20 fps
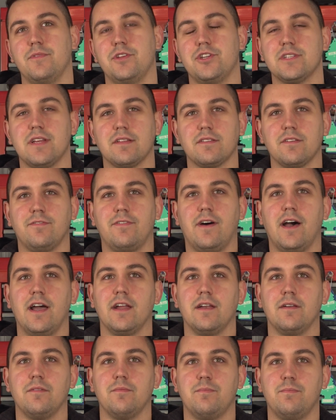just have to
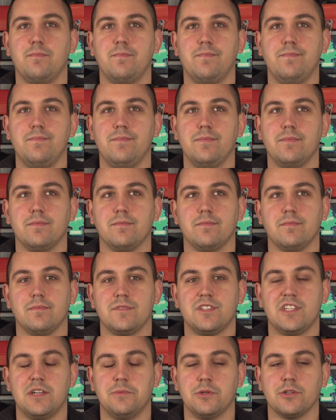find a
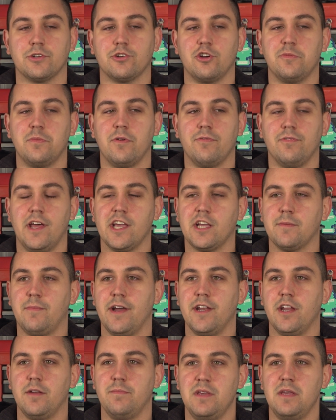similar group of
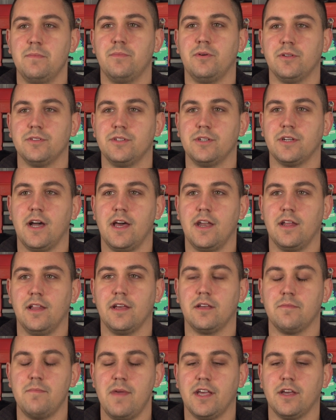like-minded people to kind of
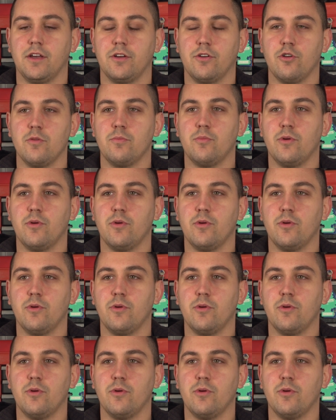like make a group